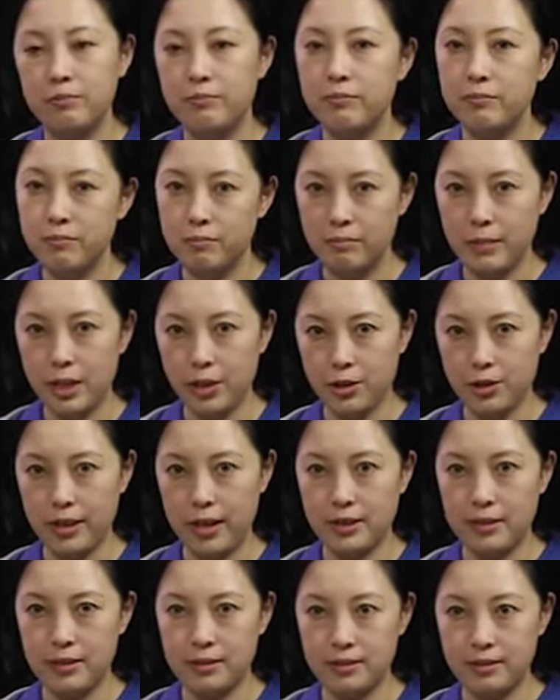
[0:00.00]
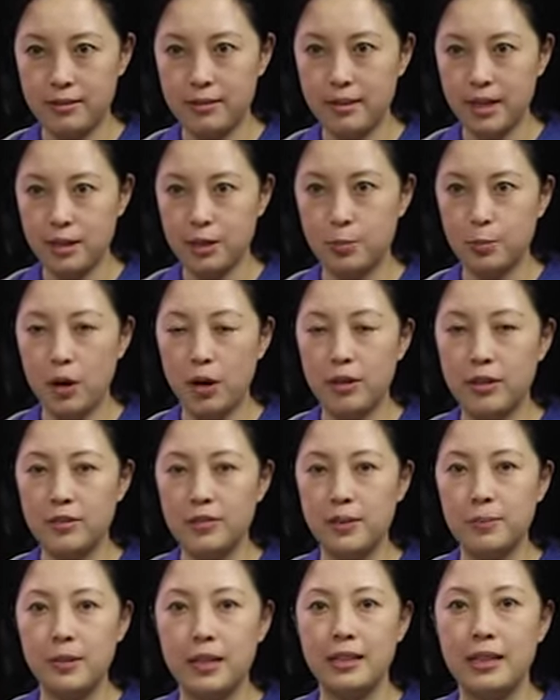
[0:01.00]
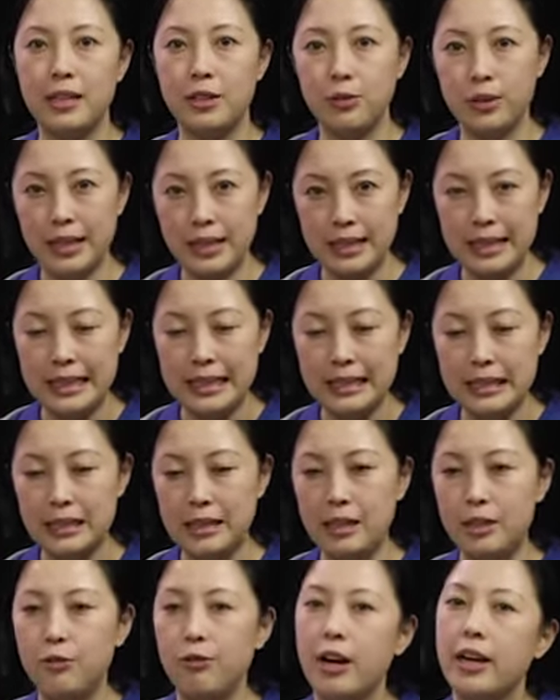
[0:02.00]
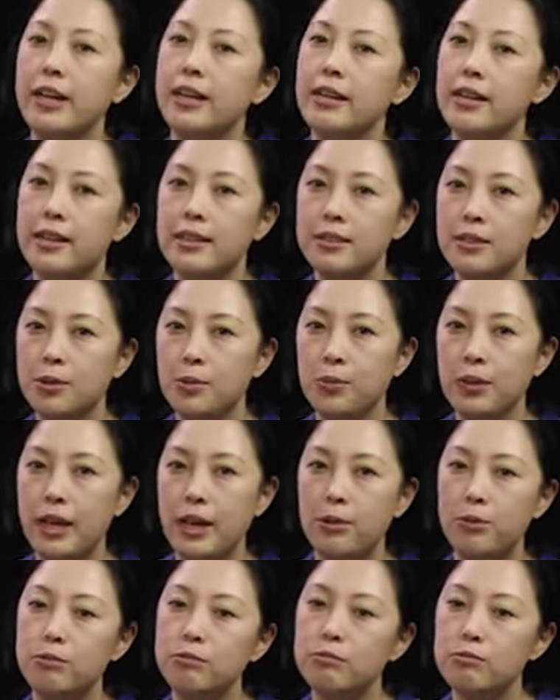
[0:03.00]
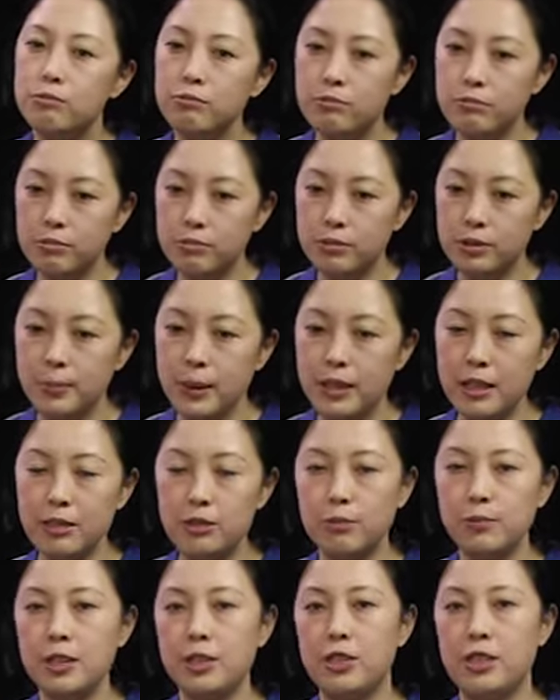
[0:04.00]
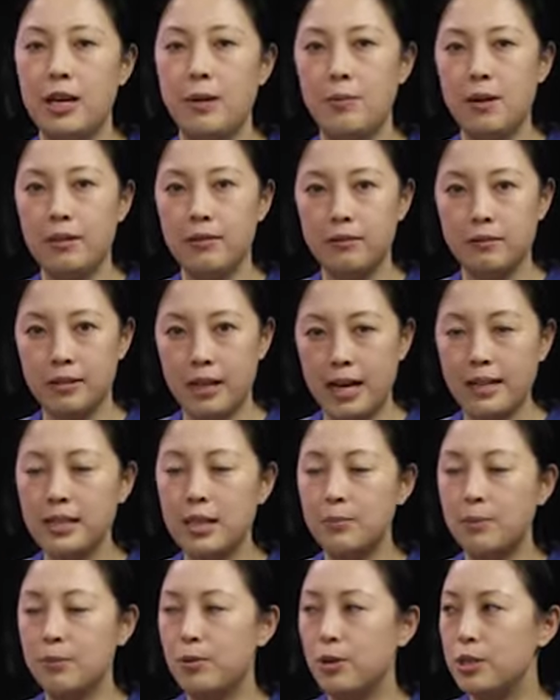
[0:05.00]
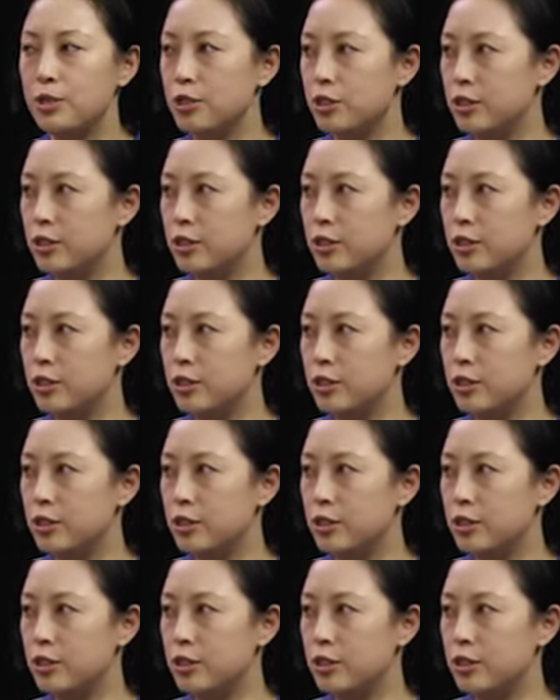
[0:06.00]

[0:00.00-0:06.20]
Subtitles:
make sure that's part of something that you can instantly recognize without spending too much time on that type of question.